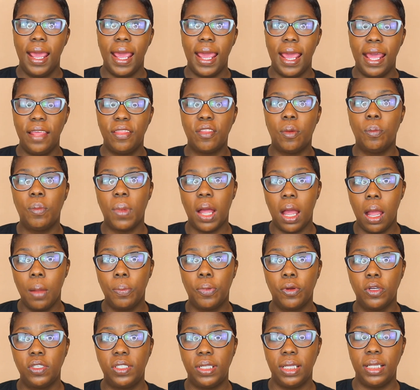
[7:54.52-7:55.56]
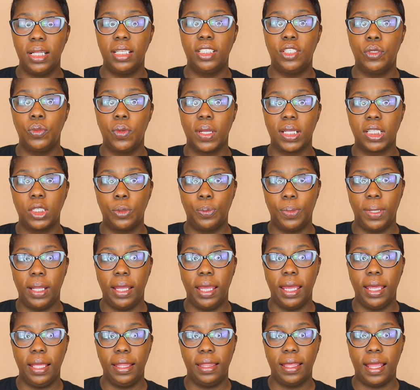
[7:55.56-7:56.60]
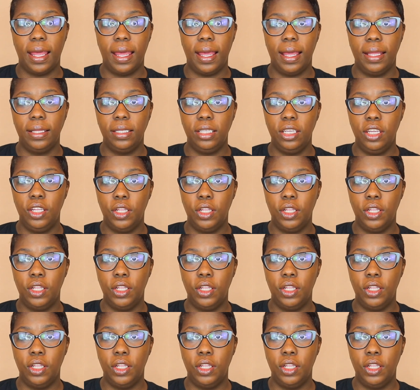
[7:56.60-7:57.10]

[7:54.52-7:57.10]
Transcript: And the mom proceeded to explain that,